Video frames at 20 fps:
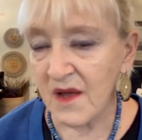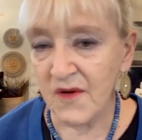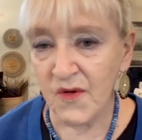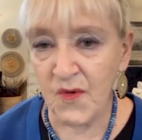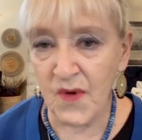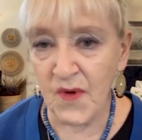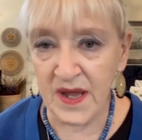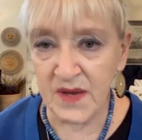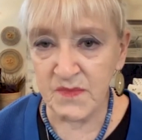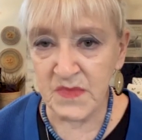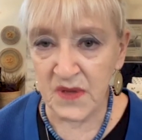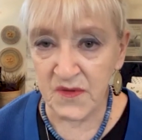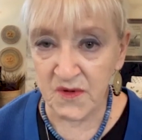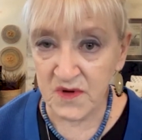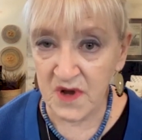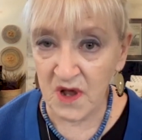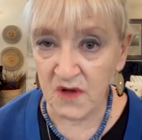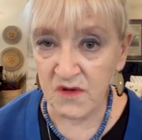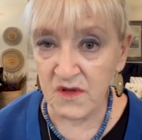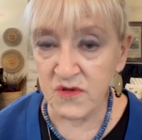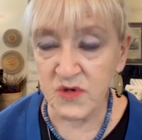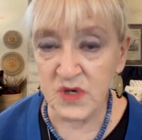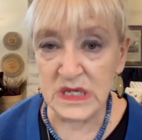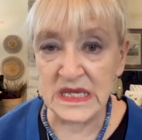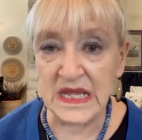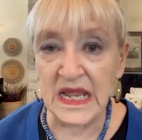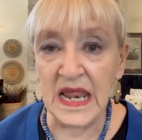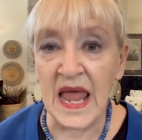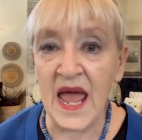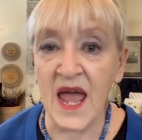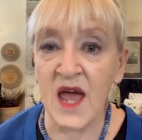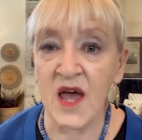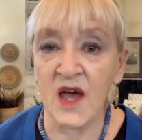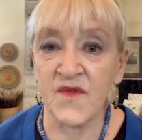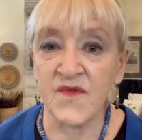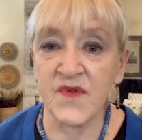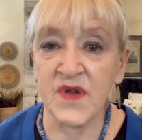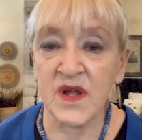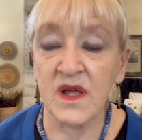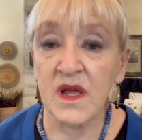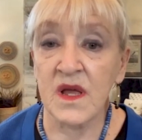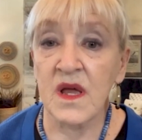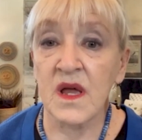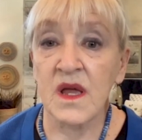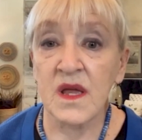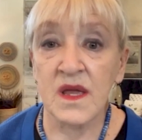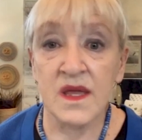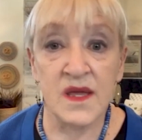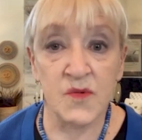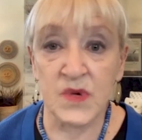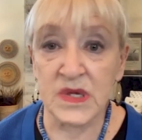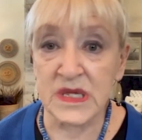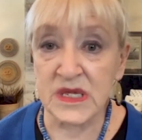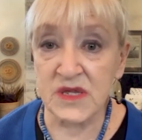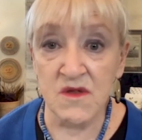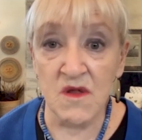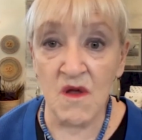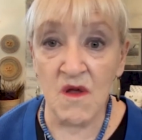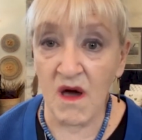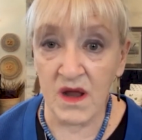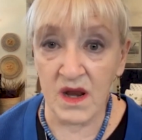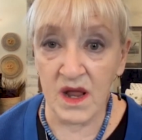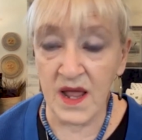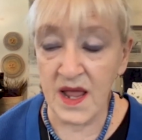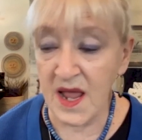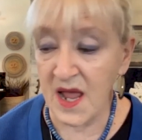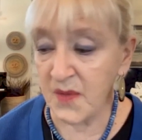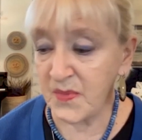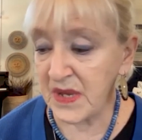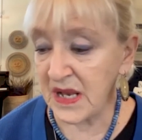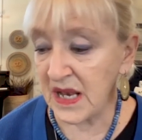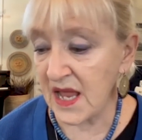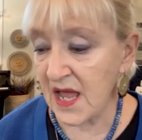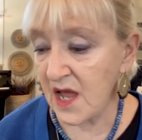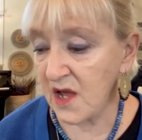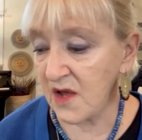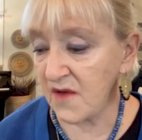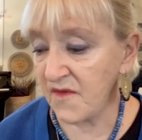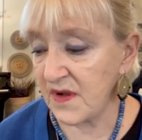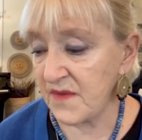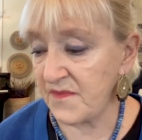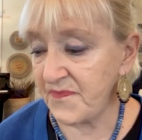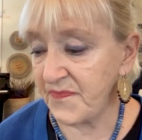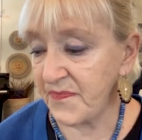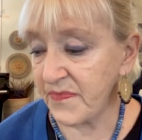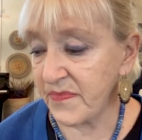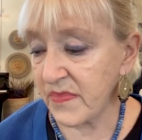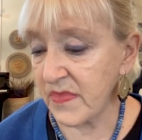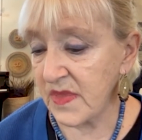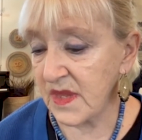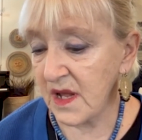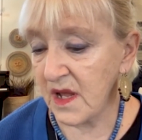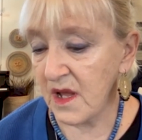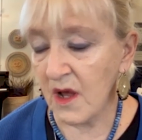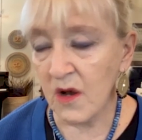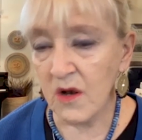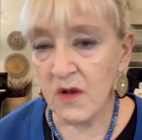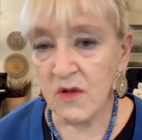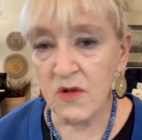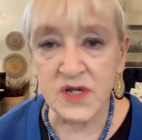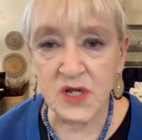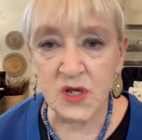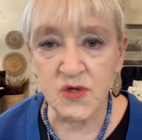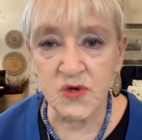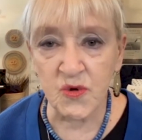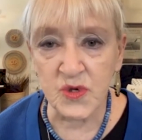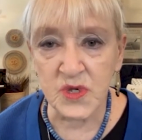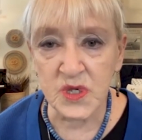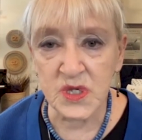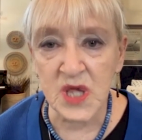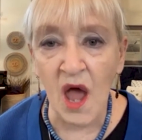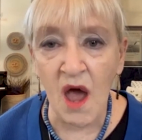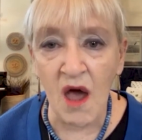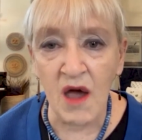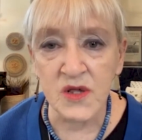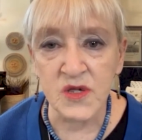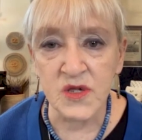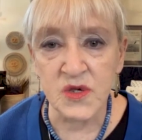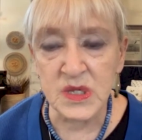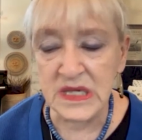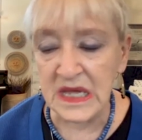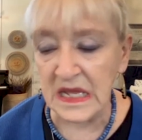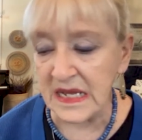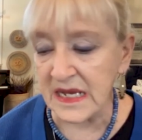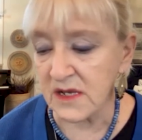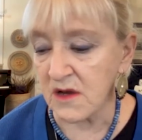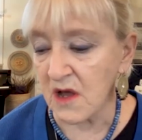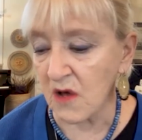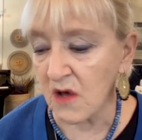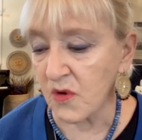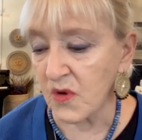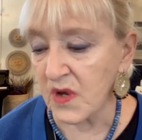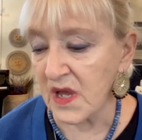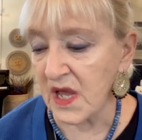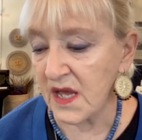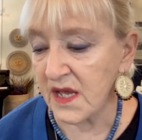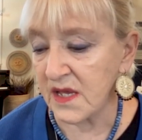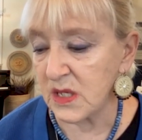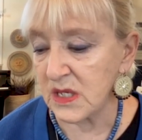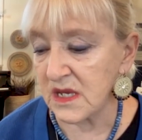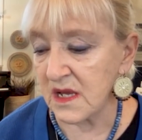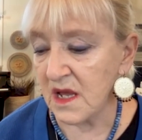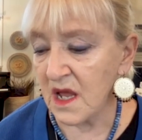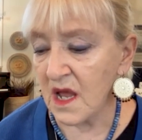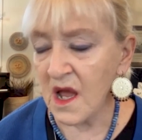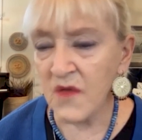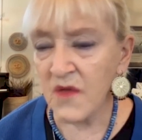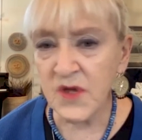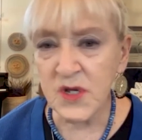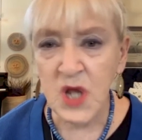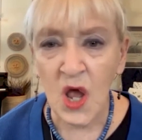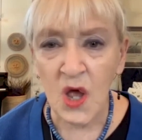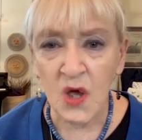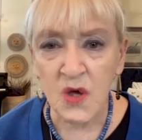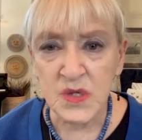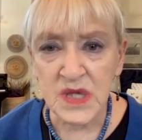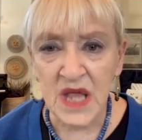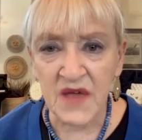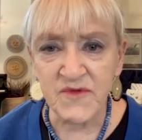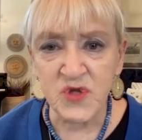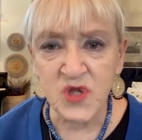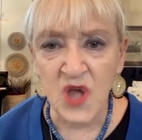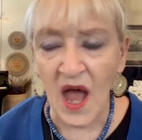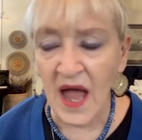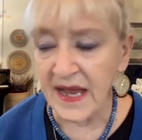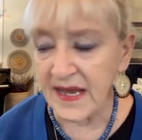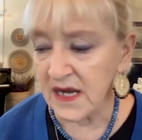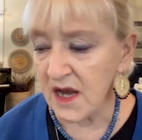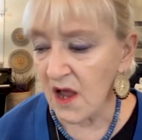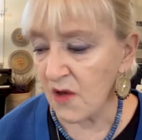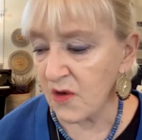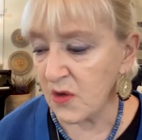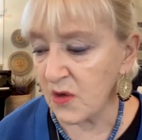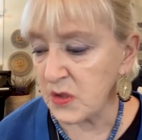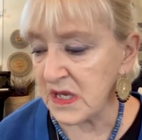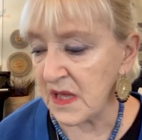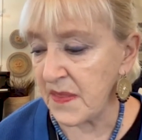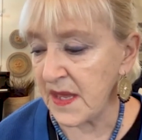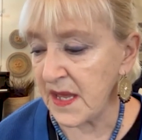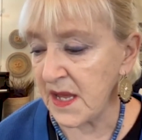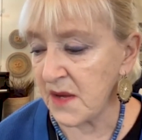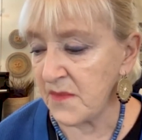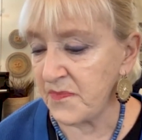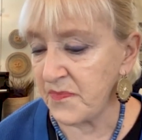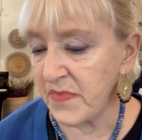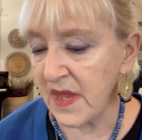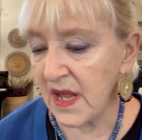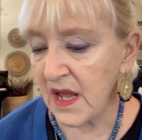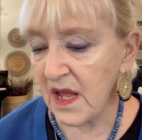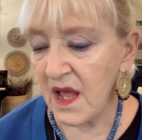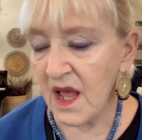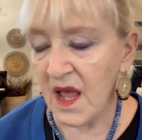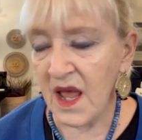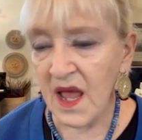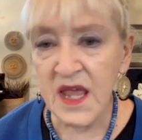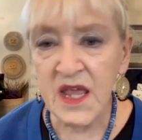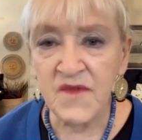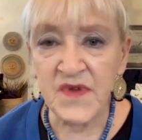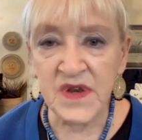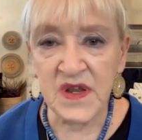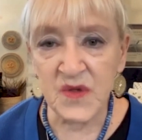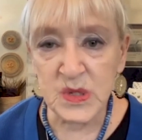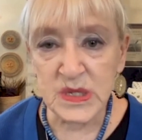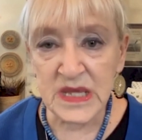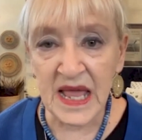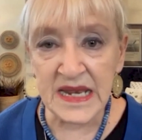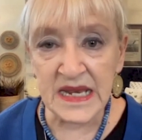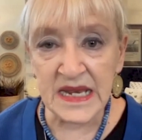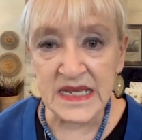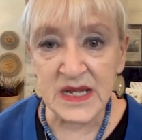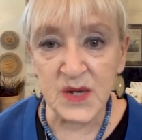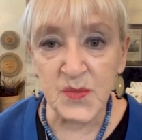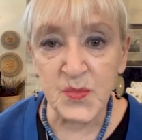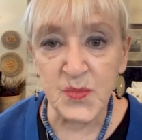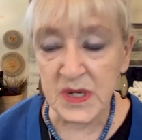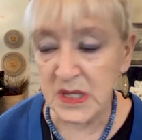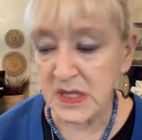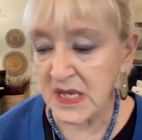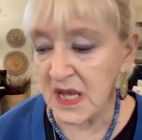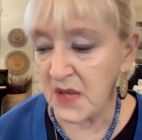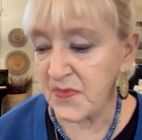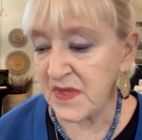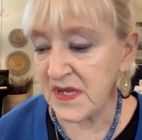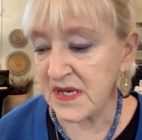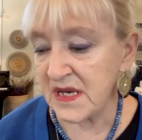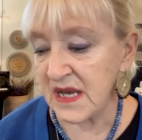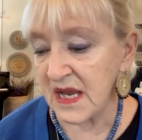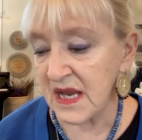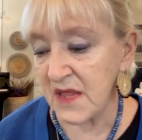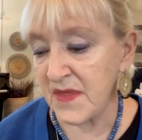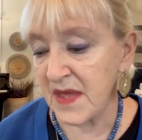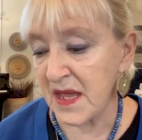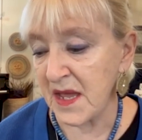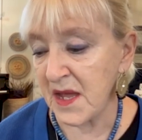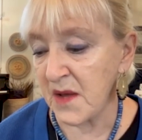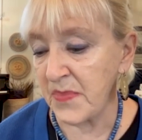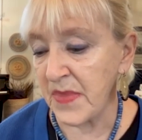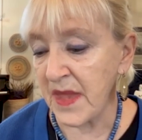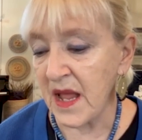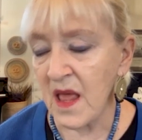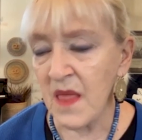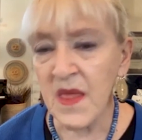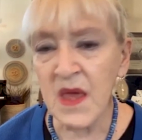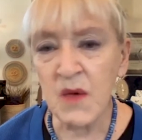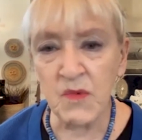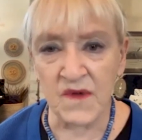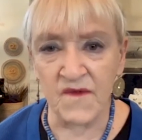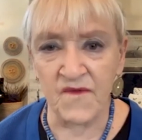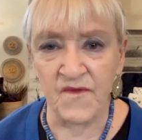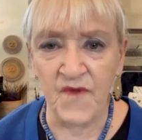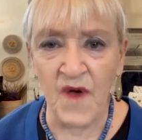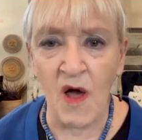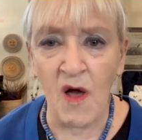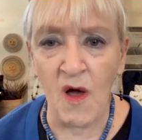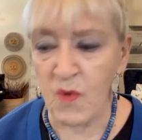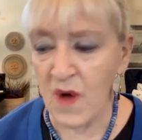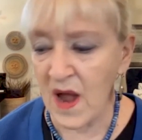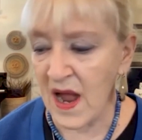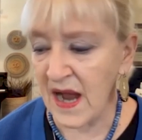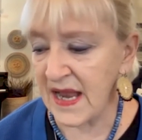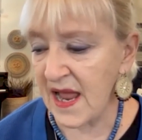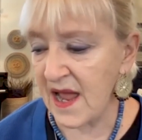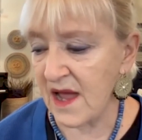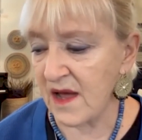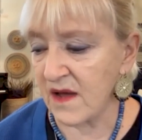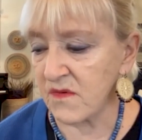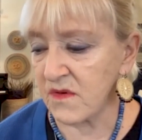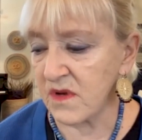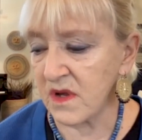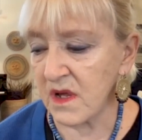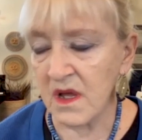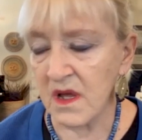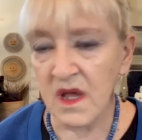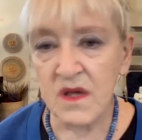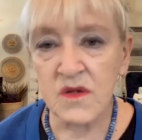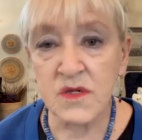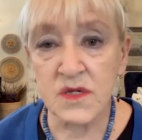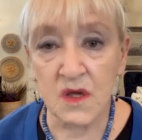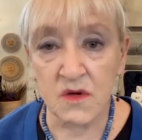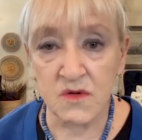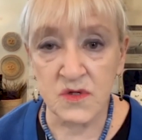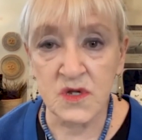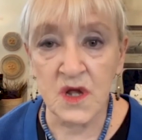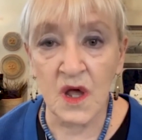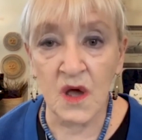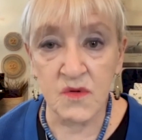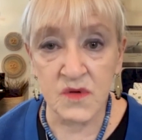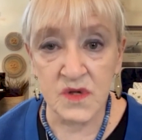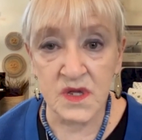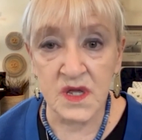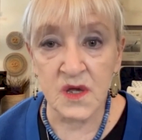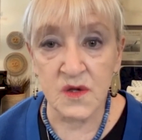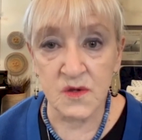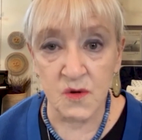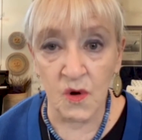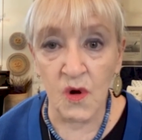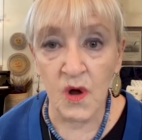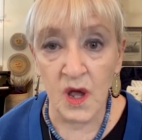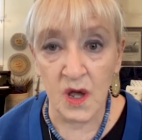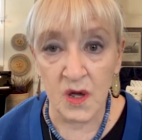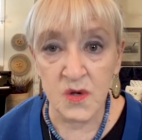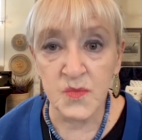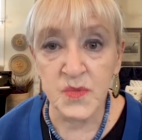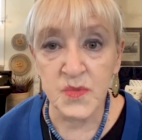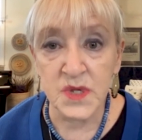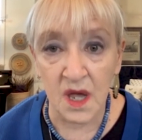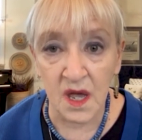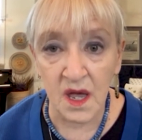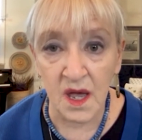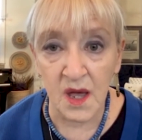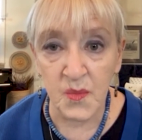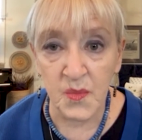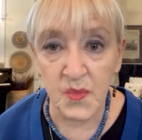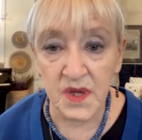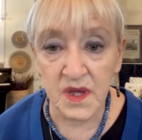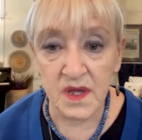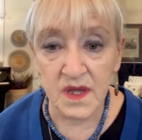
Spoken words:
Grandmother Knuckle just laughed. It was not a happy laugh. "Look at your socks, you silly knuckleheads. The toes have giant holes in them. Even if Santa did put something in them, that would fall right out. So don't get your hopes up."